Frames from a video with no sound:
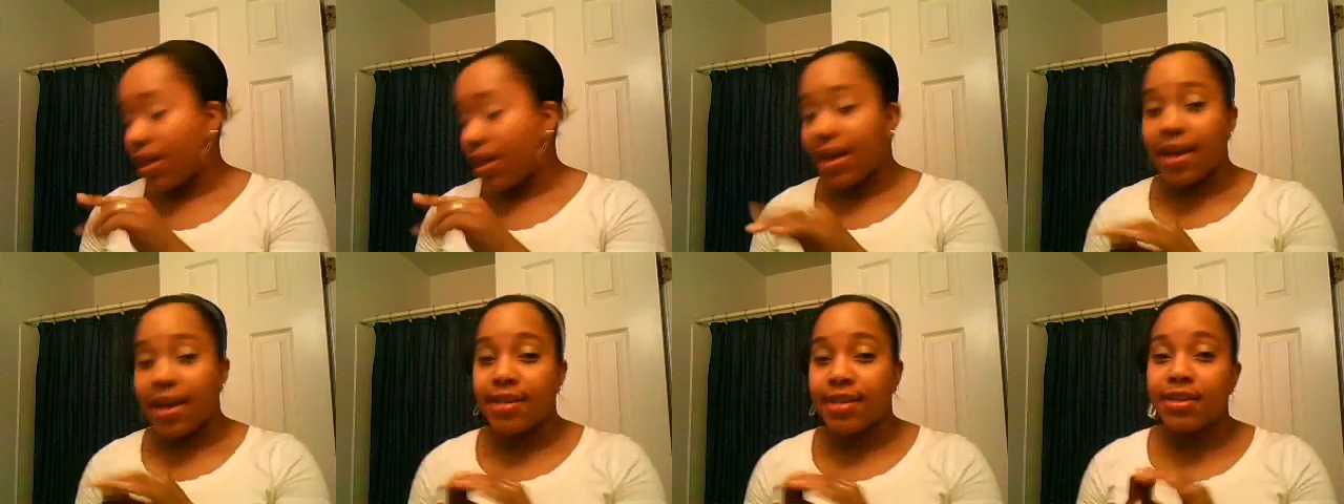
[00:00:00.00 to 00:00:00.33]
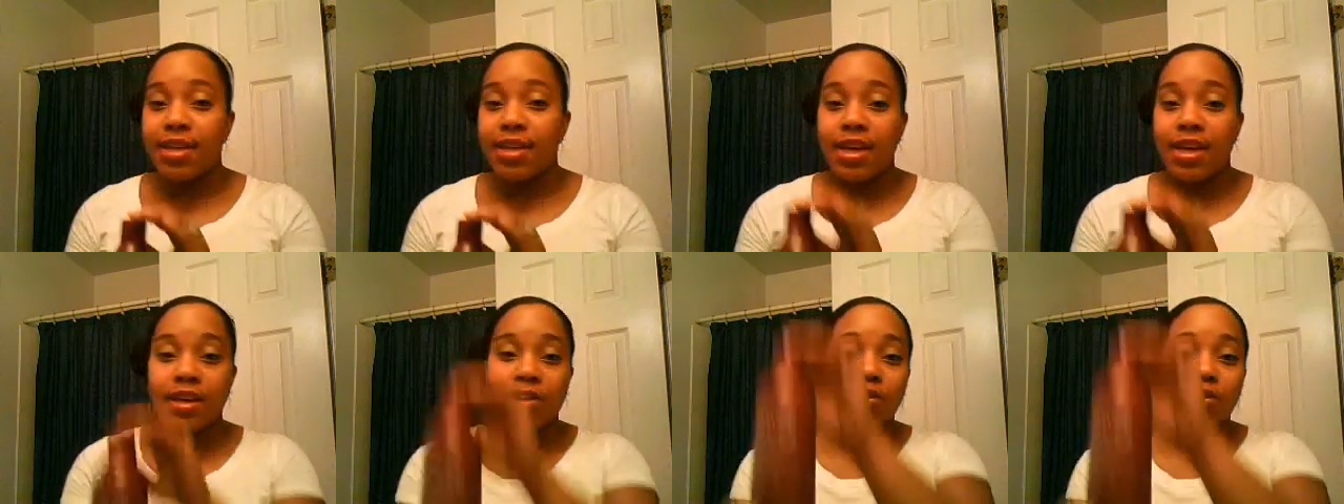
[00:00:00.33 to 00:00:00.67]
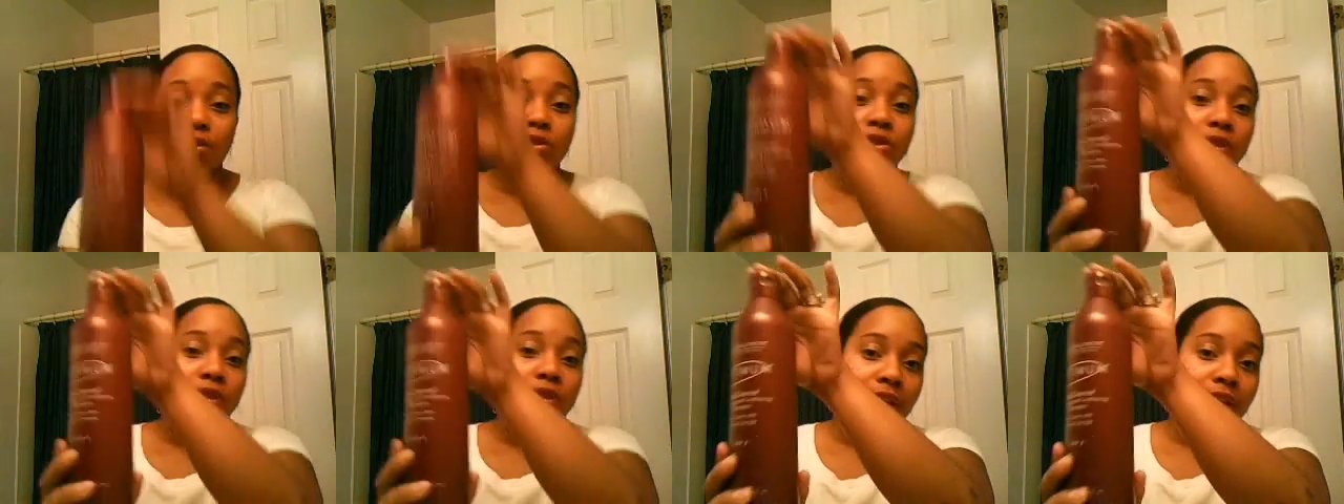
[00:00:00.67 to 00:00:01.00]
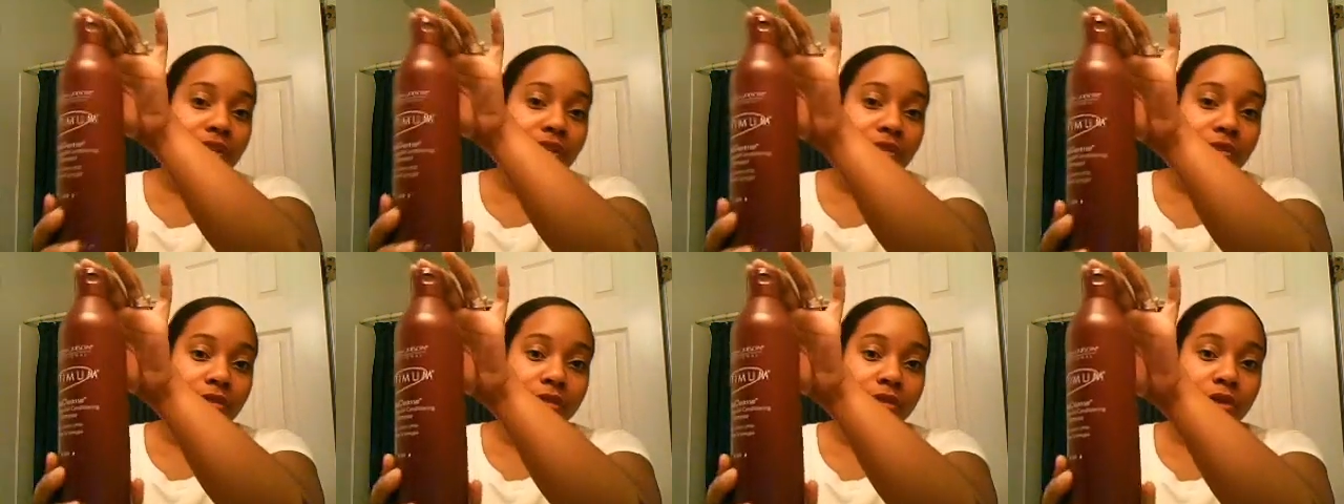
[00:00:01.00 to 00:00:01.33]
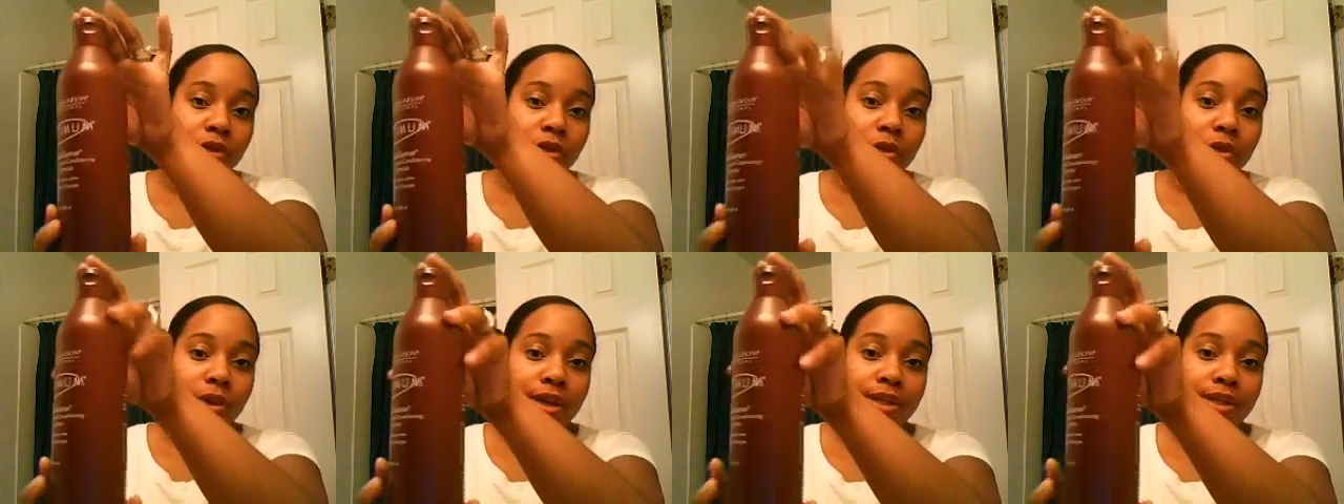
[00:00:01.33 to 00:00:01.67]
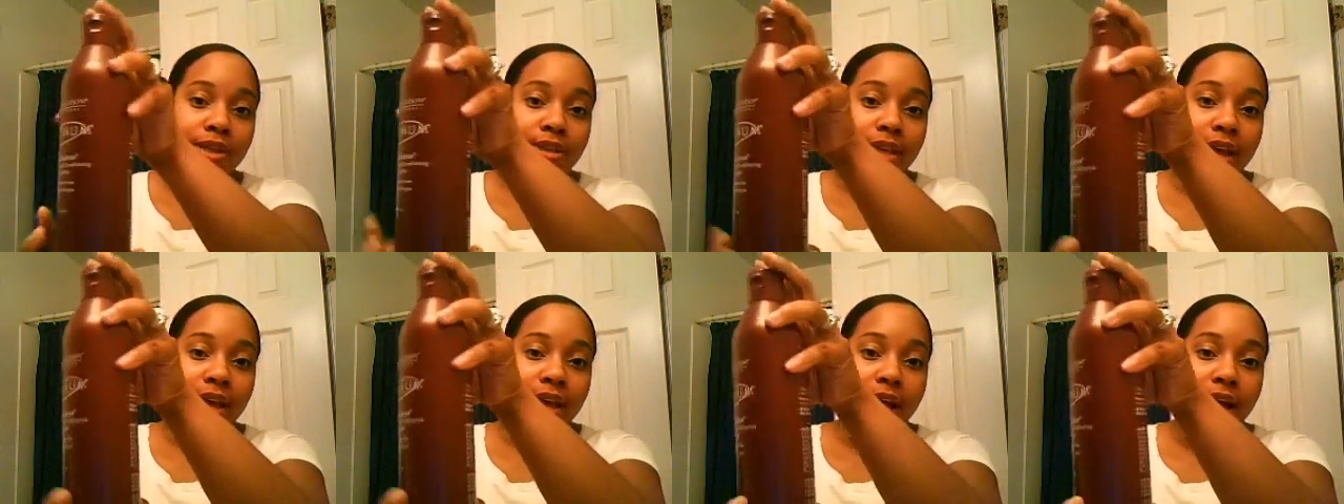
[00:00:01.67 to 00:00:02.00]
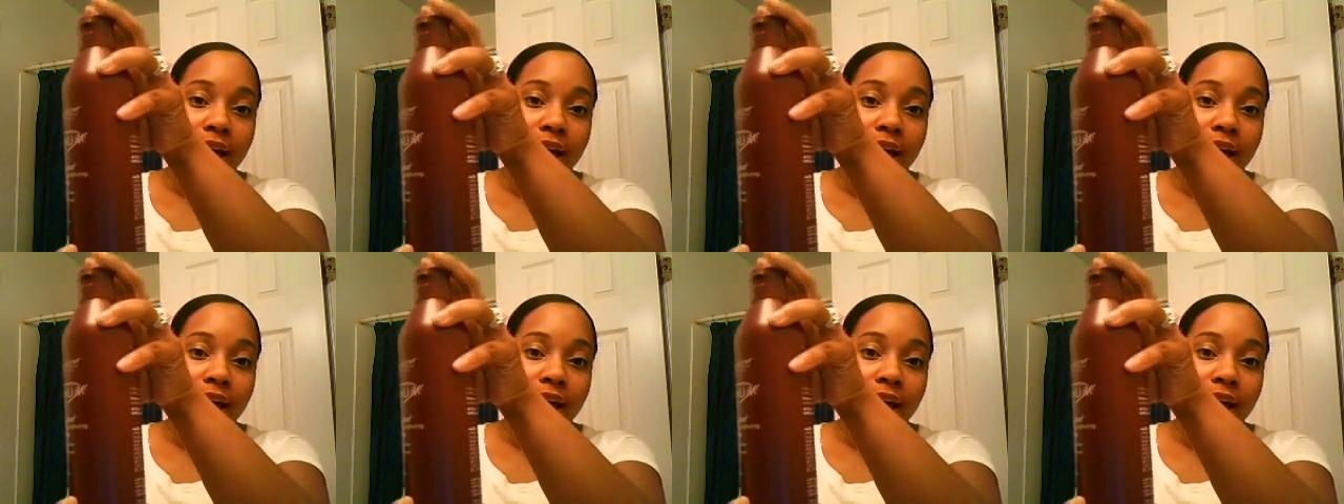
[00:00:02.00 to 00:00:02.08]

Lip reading: like I said, neutralizer of choice,